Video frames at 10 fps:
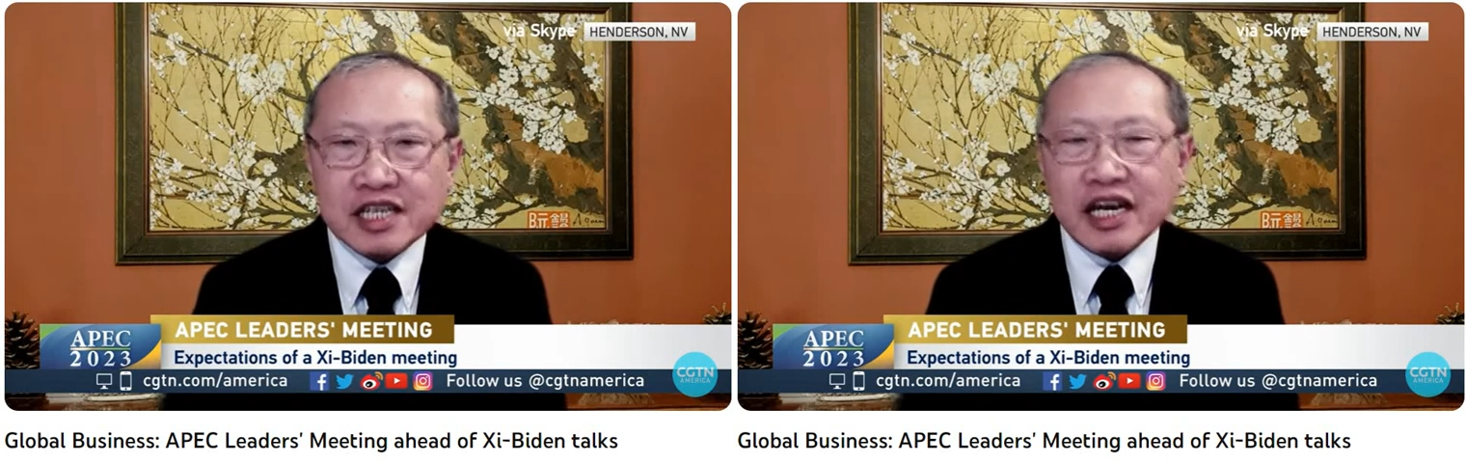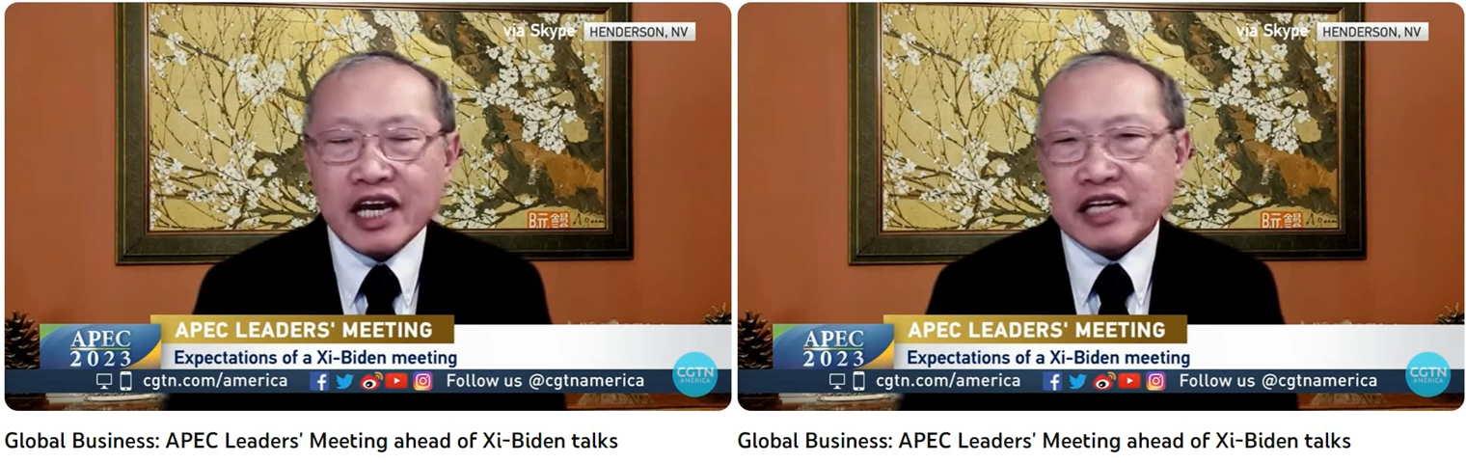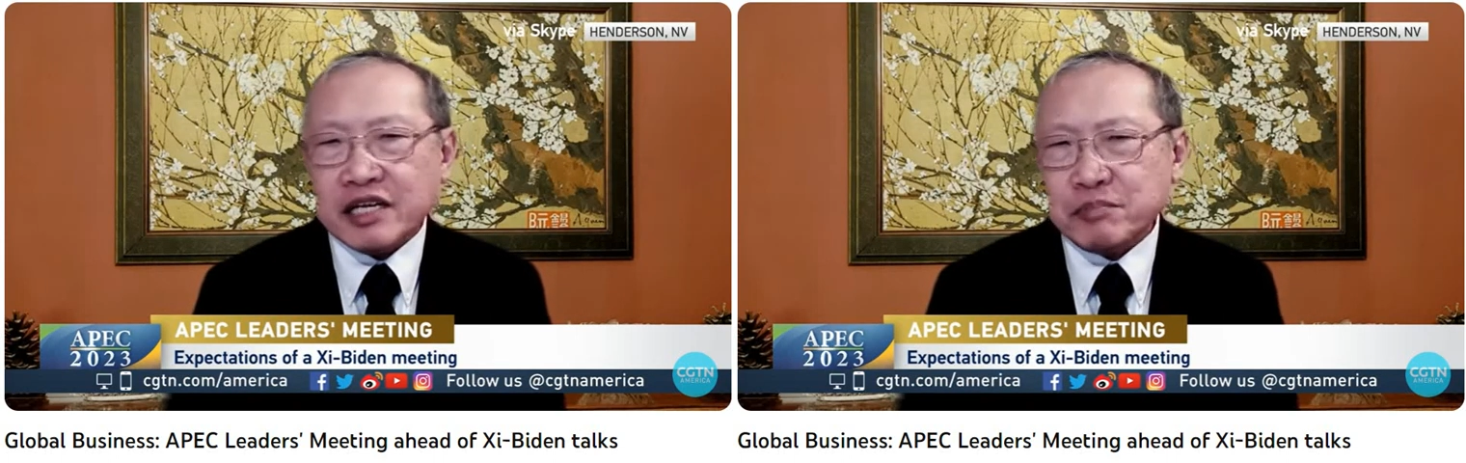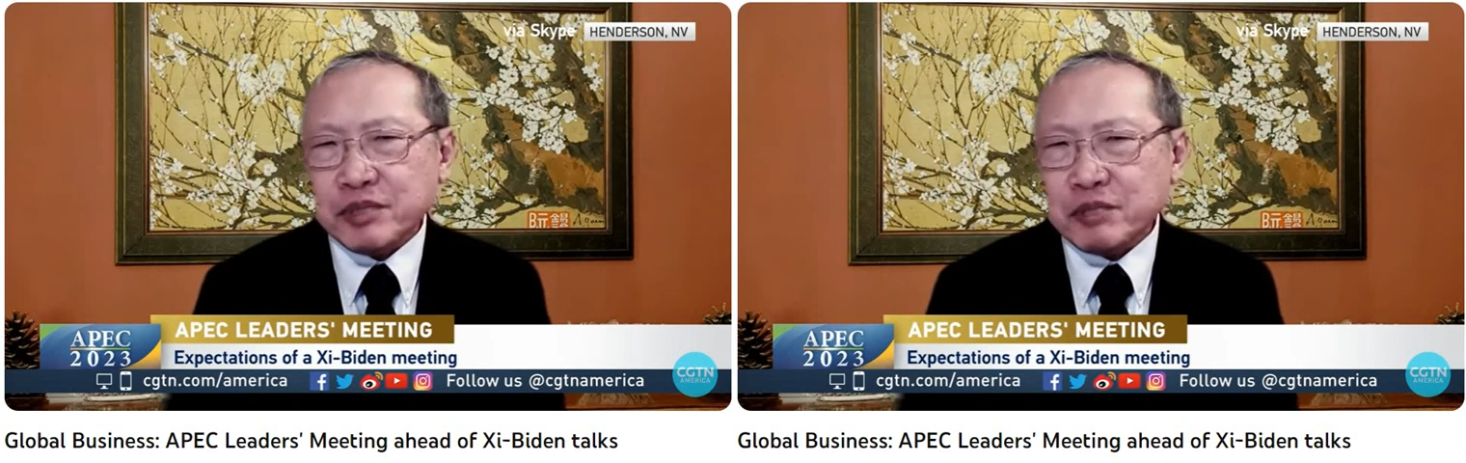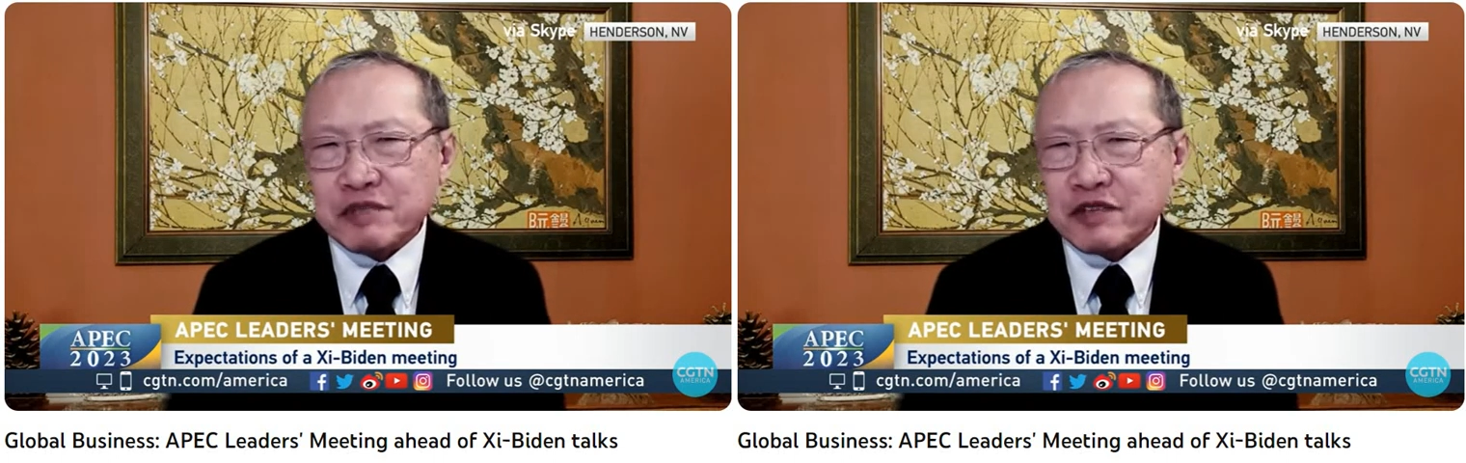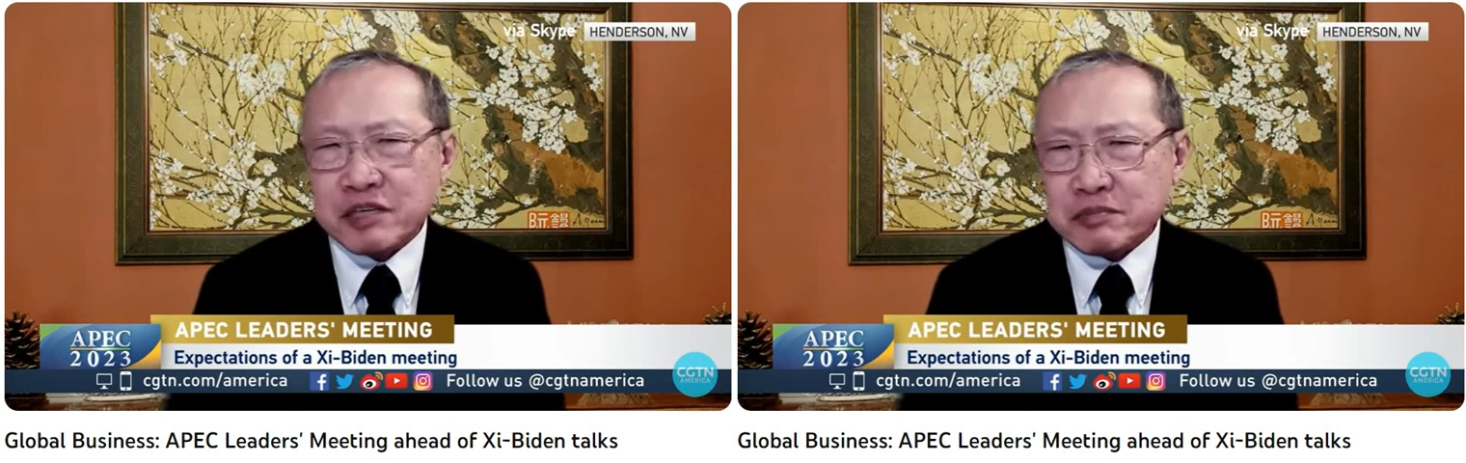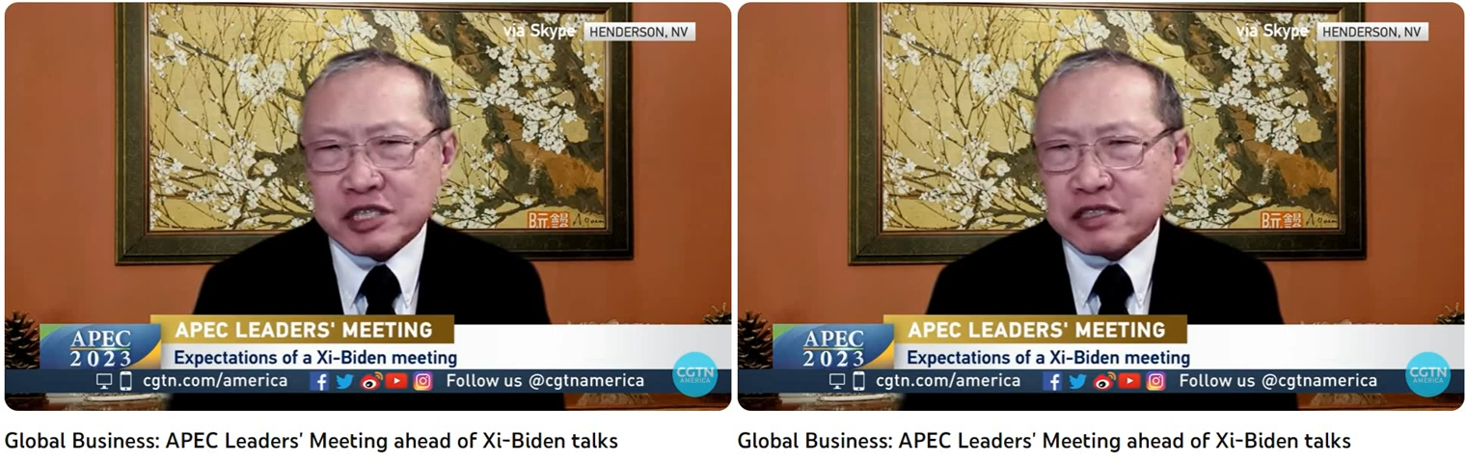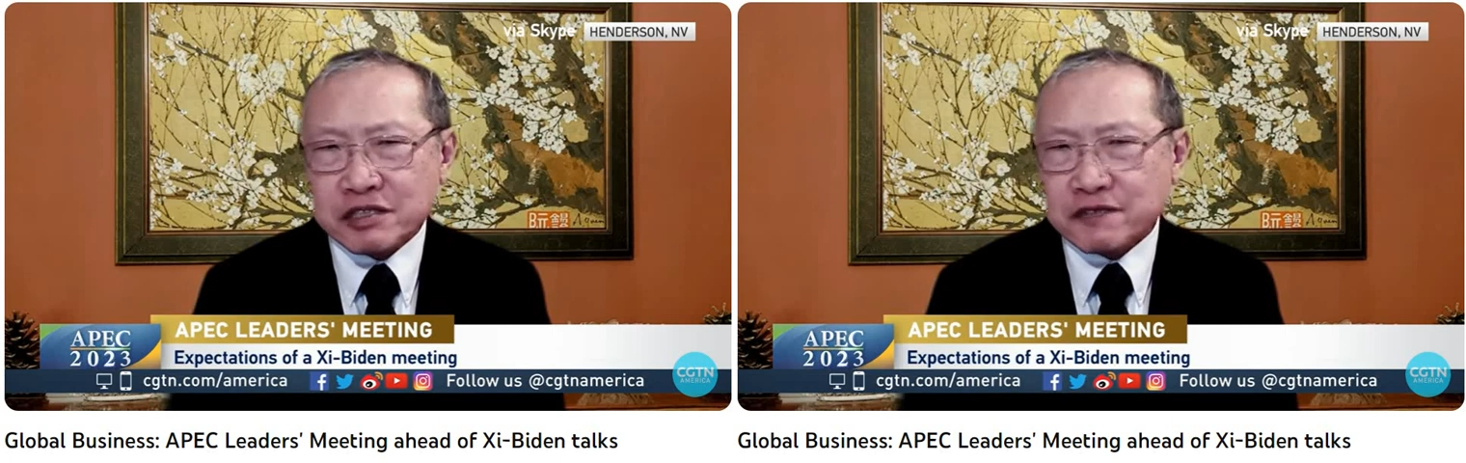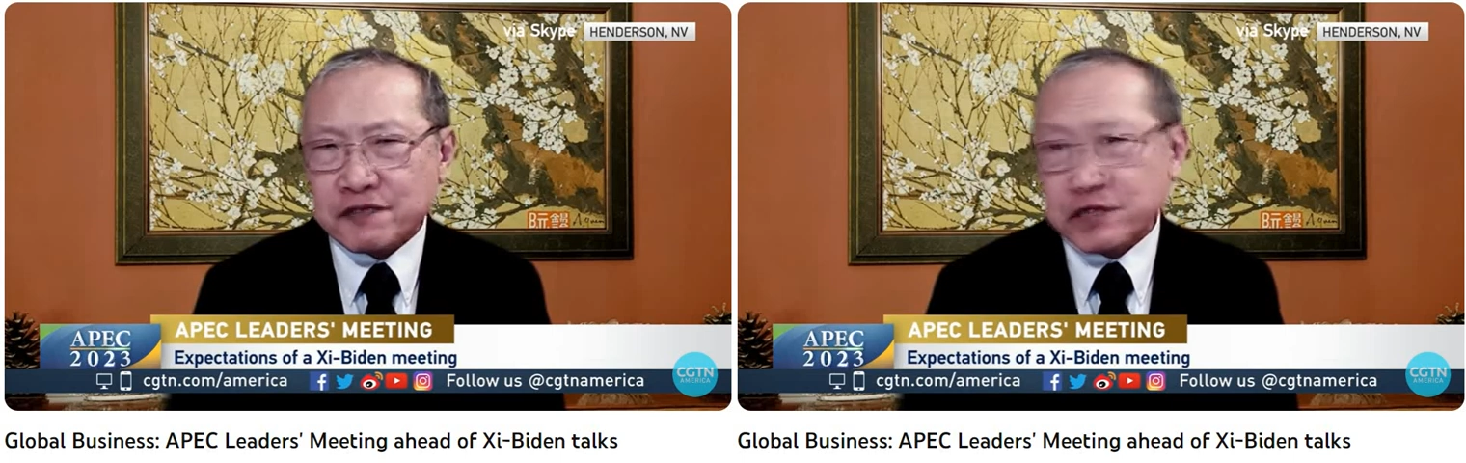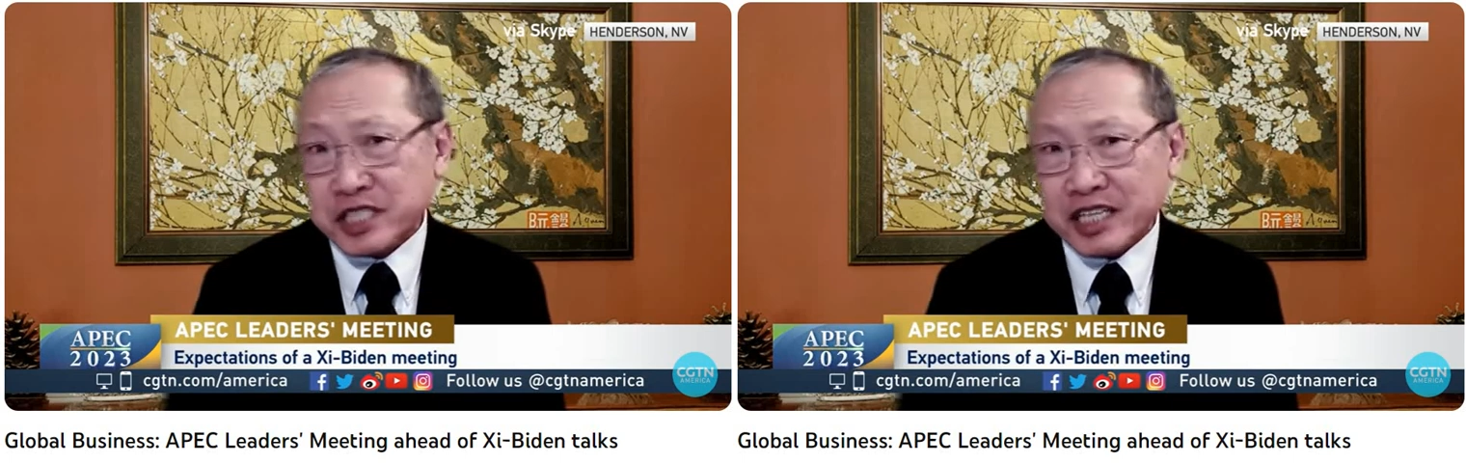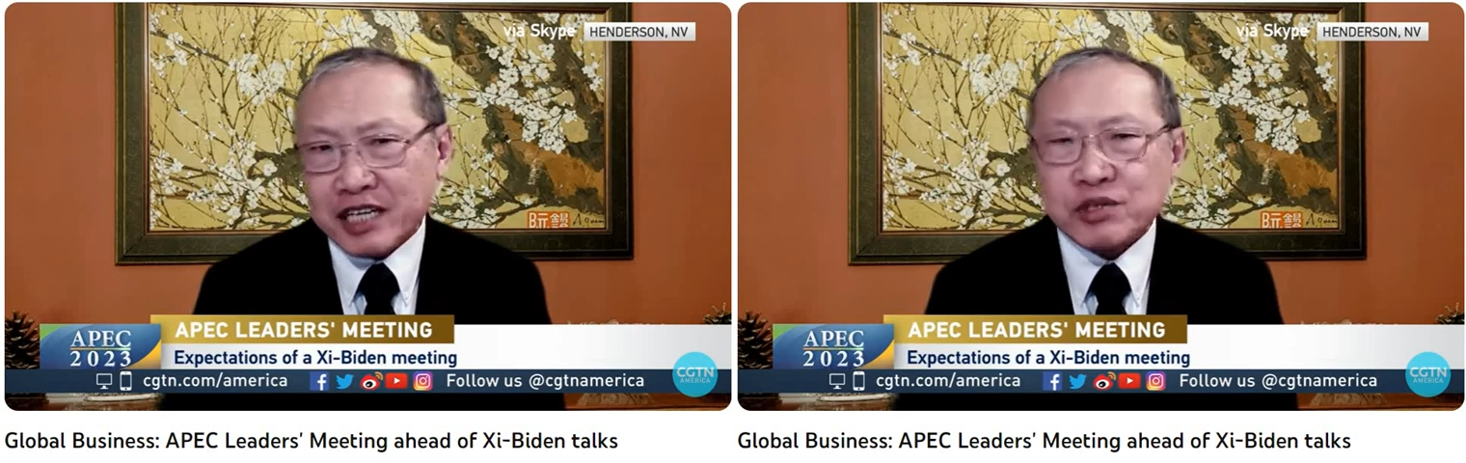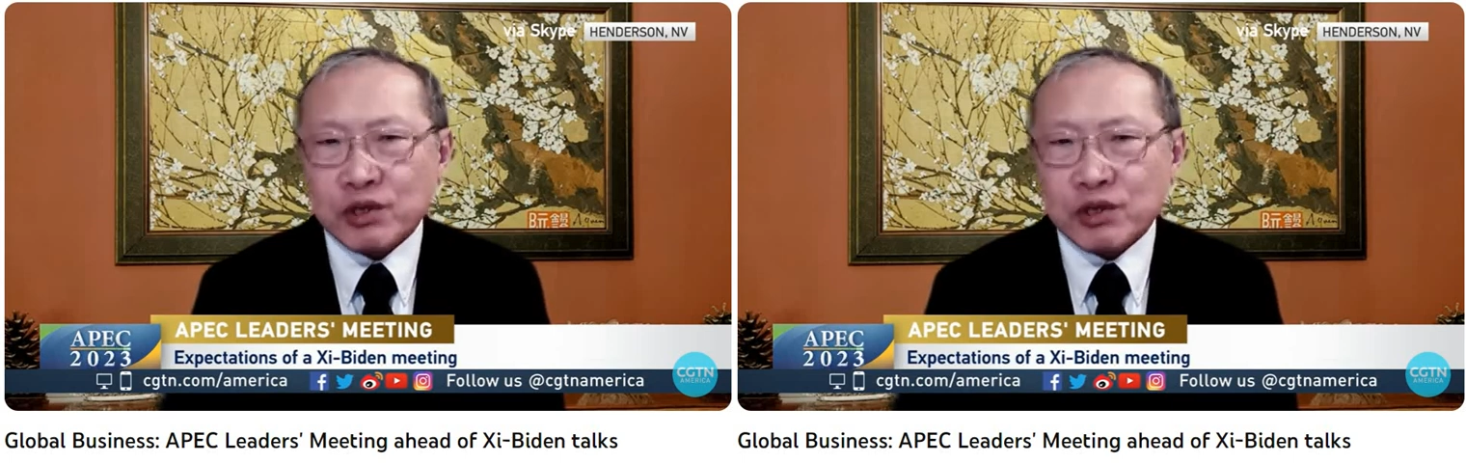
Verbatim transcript: And and people have got, got a little freaked out